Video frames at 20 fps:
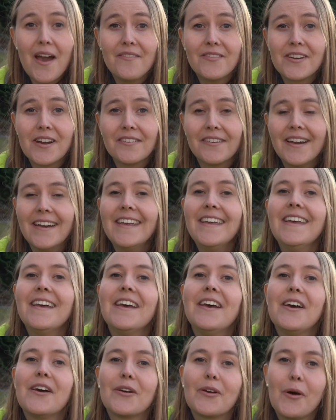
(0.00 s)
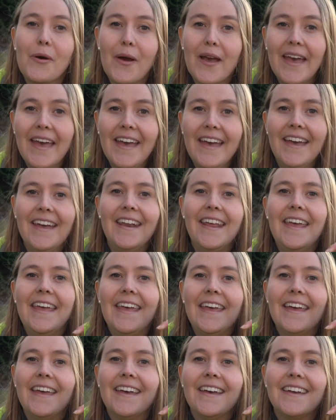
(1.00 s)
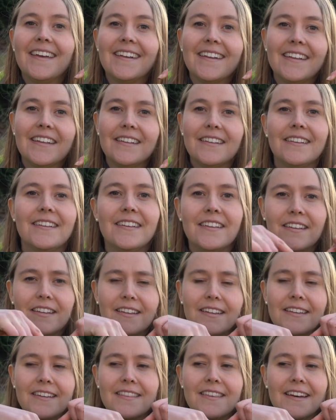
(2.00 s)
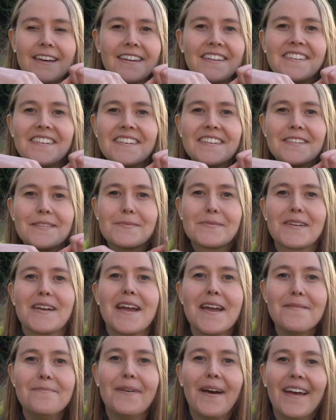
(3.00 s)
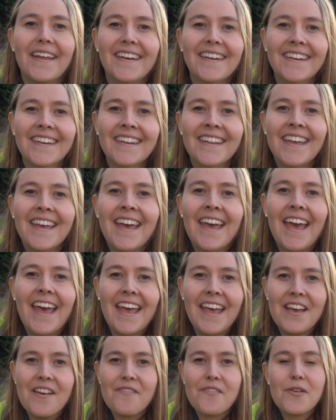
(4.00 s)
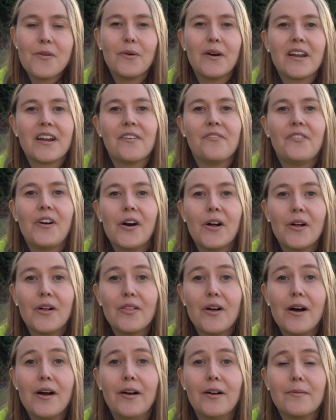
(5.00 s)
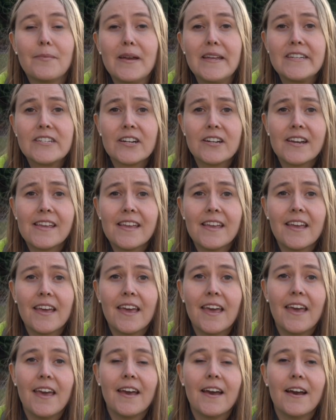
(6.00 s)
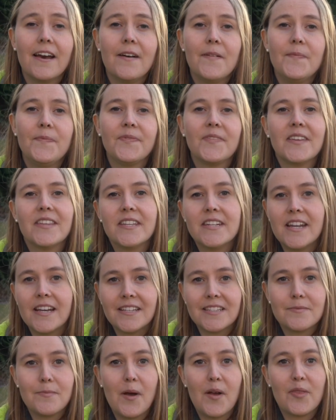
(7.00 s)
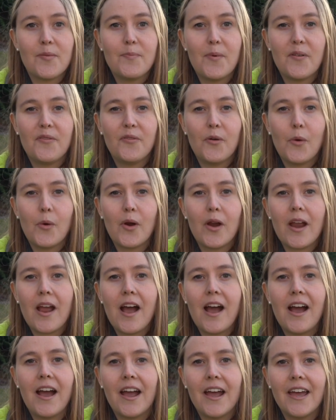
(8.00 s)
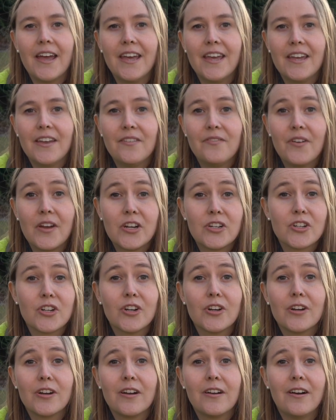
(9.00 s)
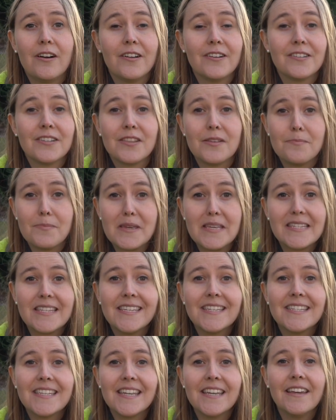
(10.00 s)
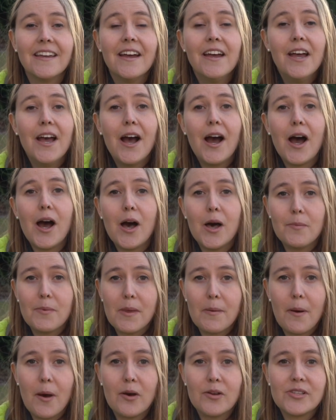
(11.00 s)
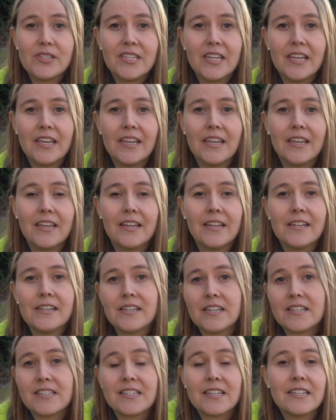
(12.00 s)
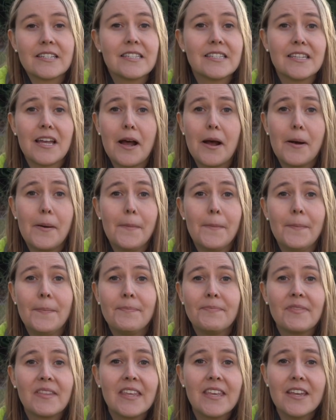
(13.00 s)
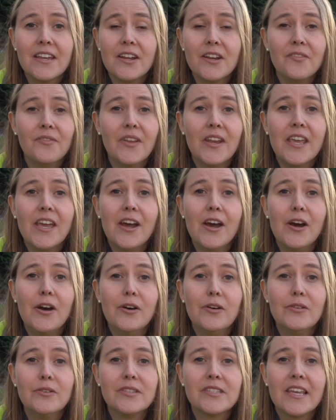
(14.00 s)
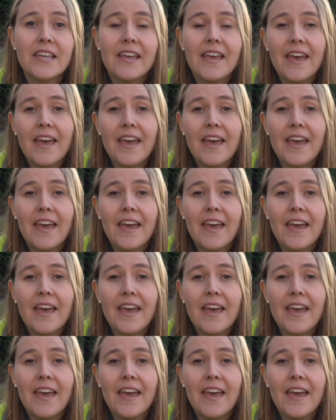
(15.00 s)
haven't already, go ahead and hit that subscribe button if you want to follow along my journey. And in the next month before I venture onto the PCT, I'll be posting just some gear videos